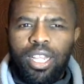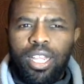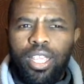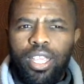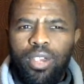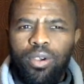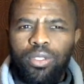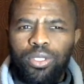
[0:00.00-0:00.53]

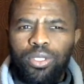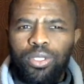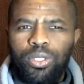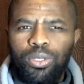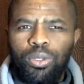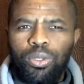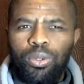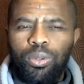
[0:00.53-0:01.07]
He
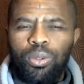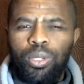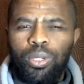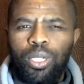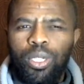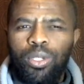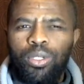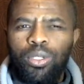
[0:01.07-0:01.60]
also,
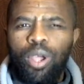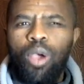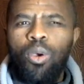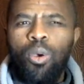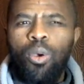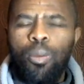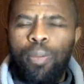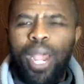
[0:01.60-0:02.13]
you know, don't
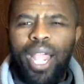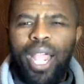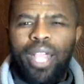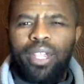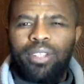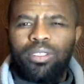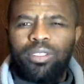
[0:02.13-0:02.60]
hold back